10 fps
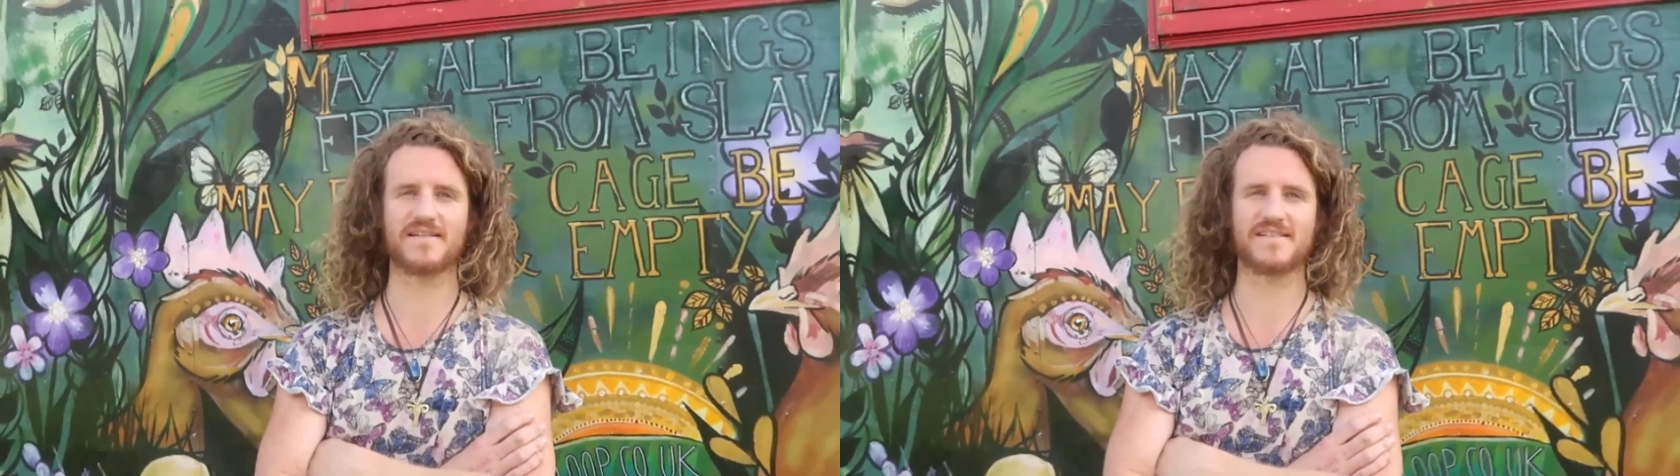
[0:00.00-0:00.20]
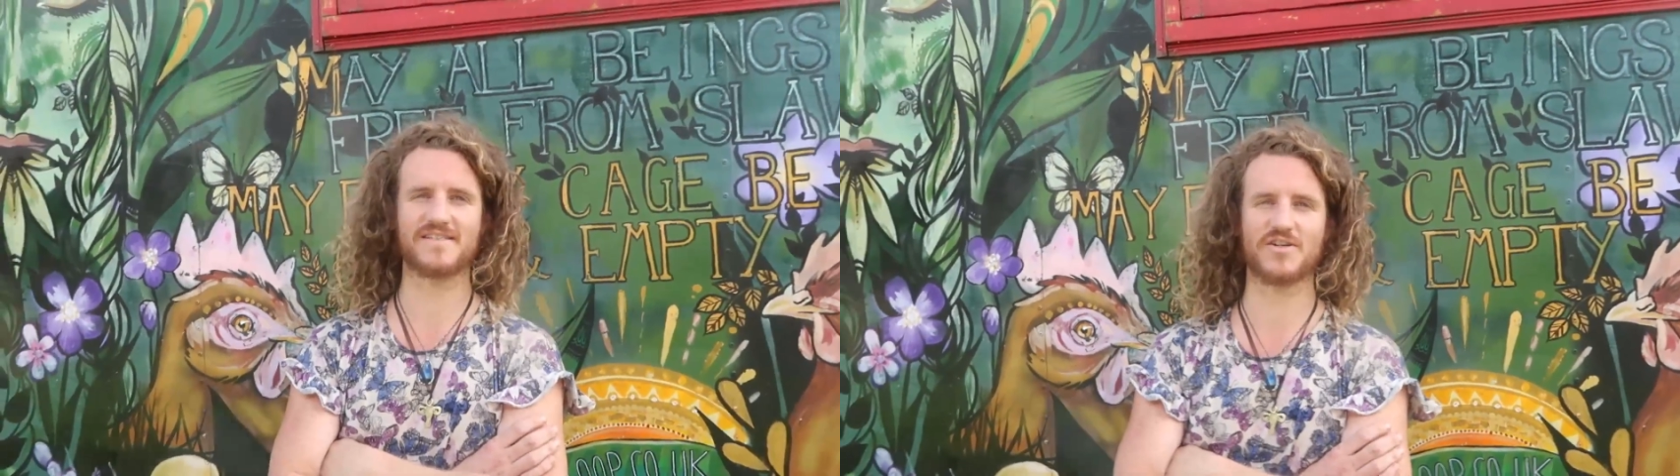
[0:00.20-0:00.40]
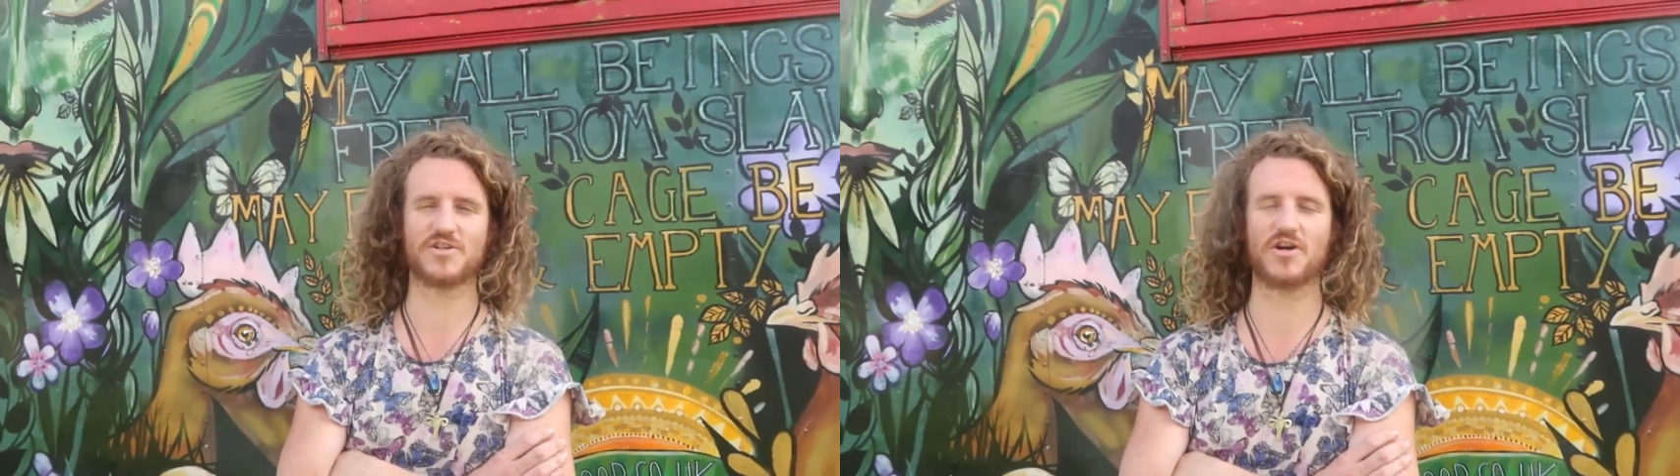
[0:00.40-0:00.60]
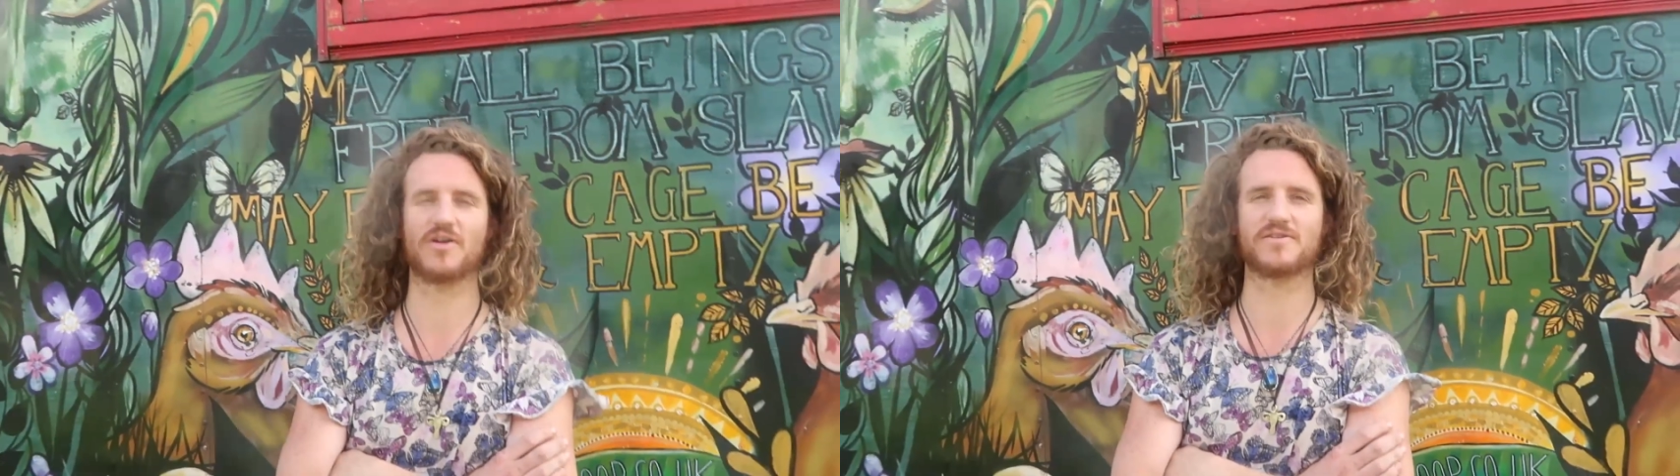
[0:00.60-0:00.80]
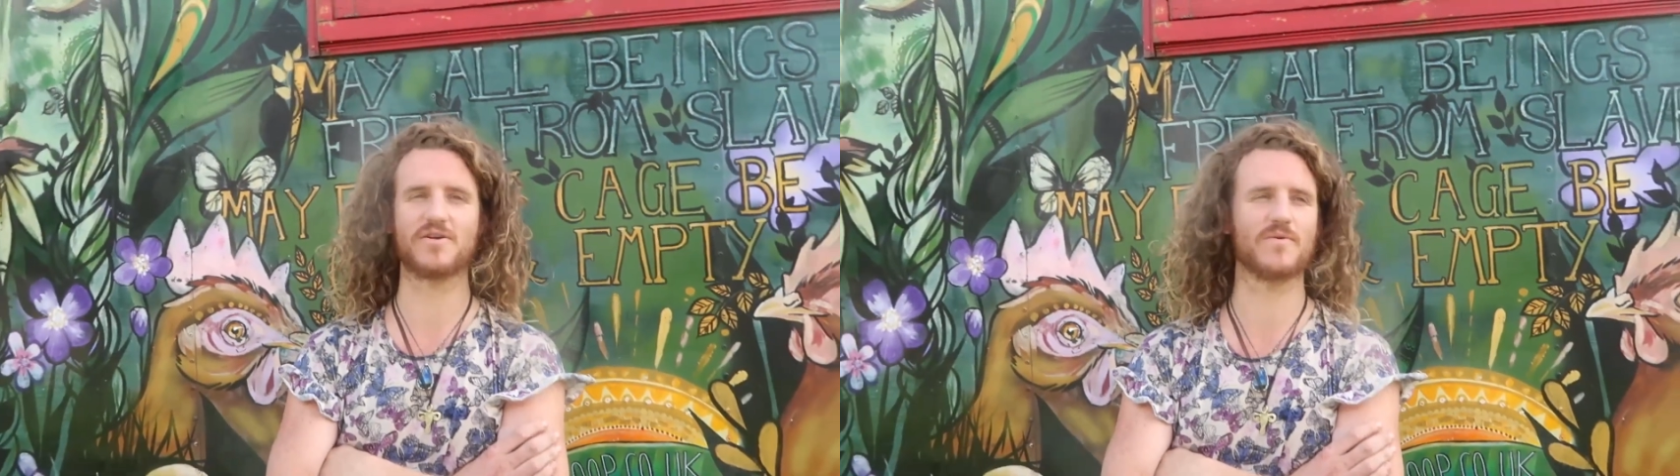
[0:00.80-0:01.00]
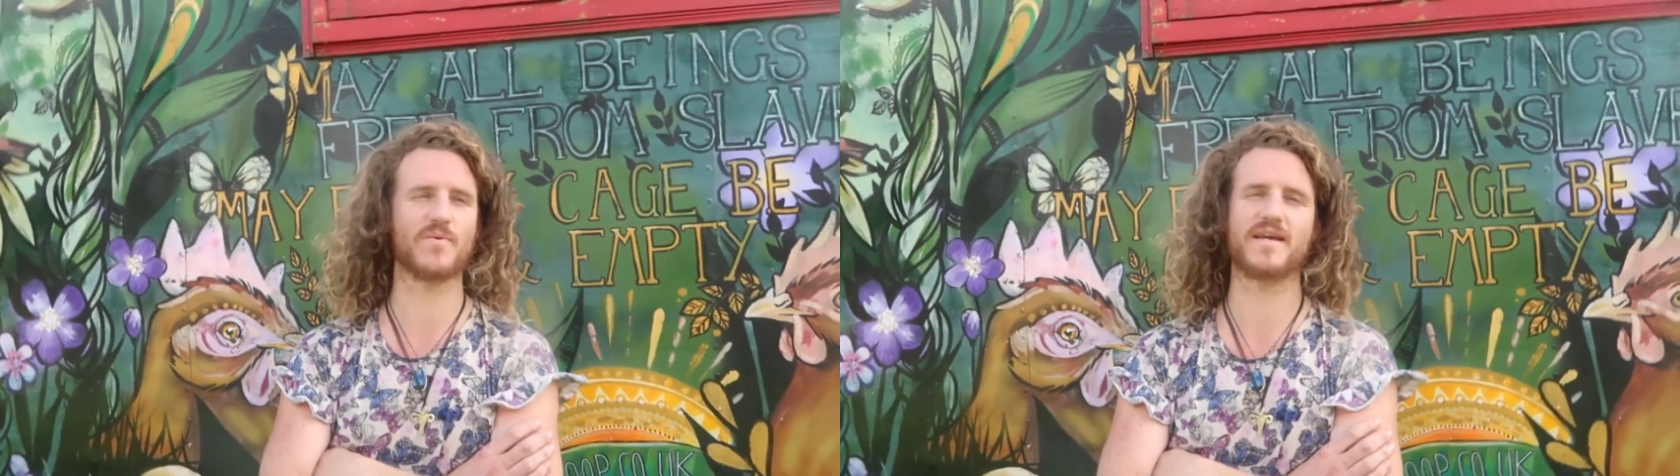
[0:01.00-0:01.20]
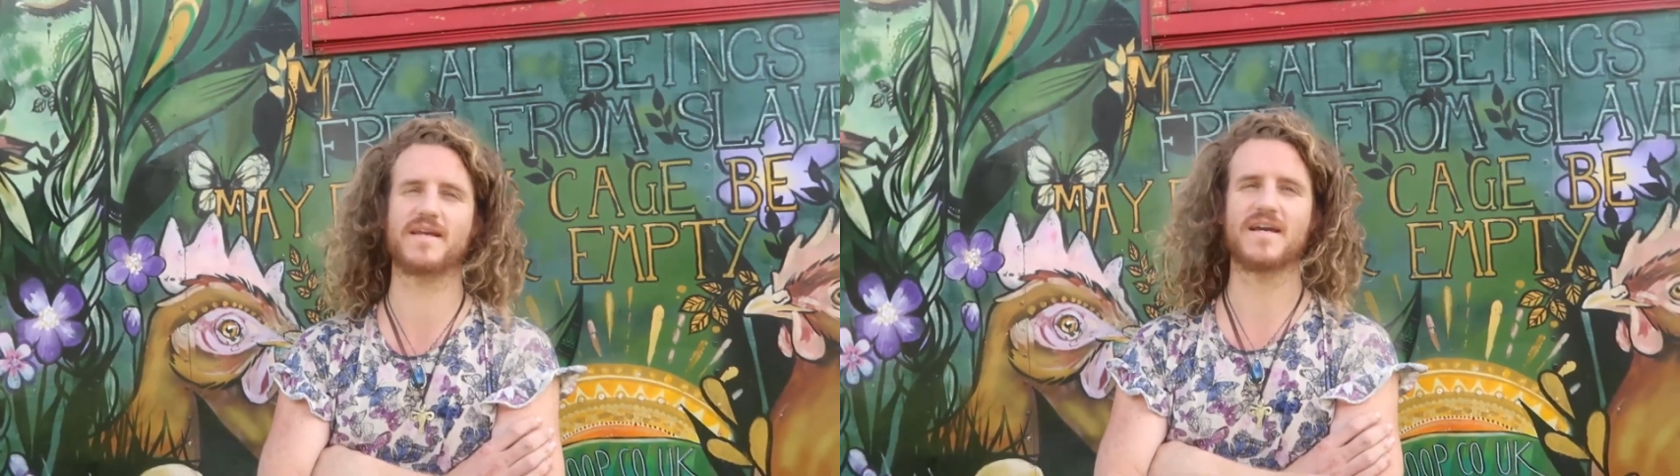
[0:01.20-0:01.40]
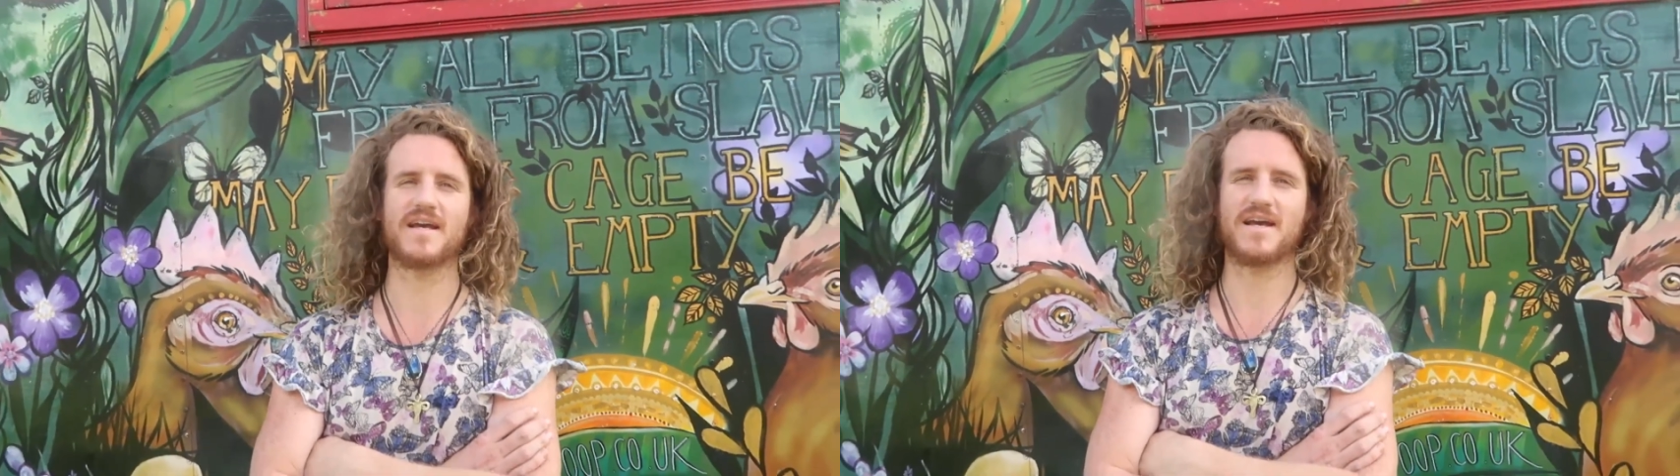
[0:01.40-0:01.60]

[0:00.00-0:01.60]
All right. So Sean, so we